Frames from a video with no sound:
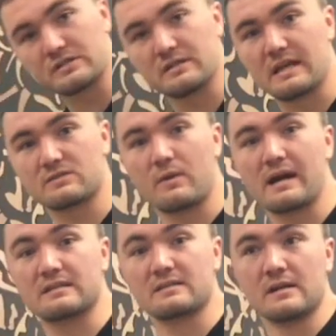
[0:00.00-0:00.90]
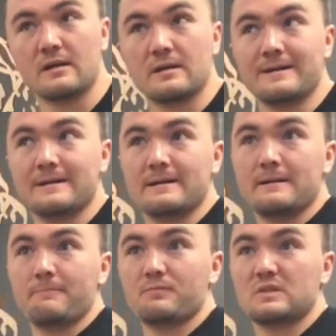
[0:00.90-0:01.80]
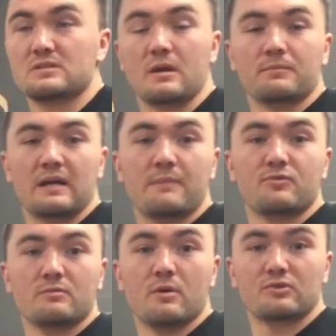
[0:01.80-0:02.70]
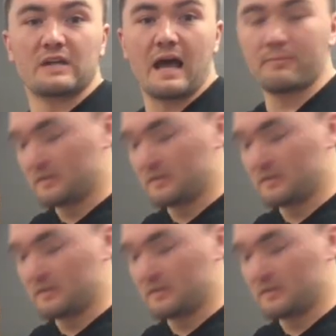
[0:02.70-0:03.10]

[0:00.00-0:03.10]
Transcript: and that's why it's sometimes the most common